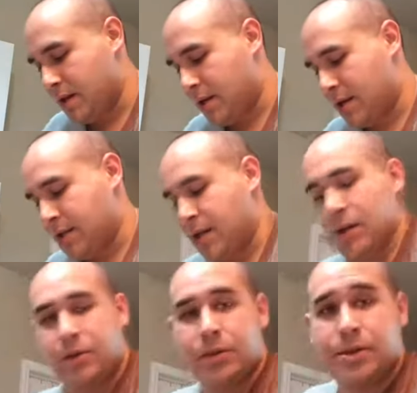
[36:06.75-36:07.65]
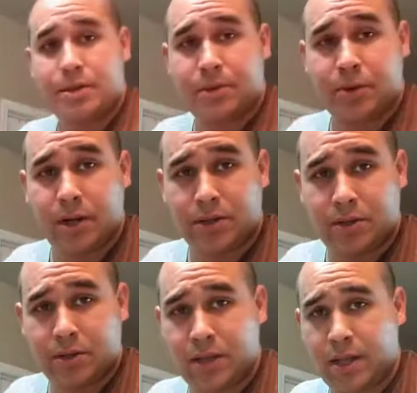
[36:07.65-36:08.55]
got together with someone
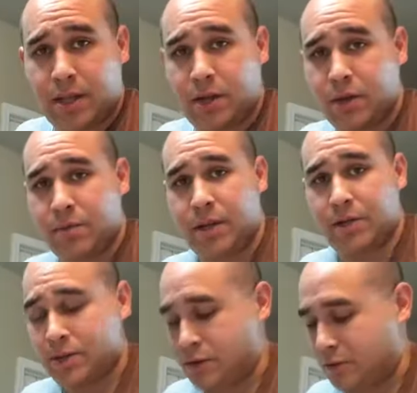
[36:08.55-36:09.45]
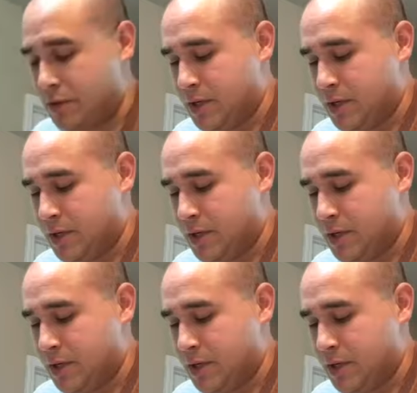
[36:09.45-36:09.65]
else that they know that makes soap,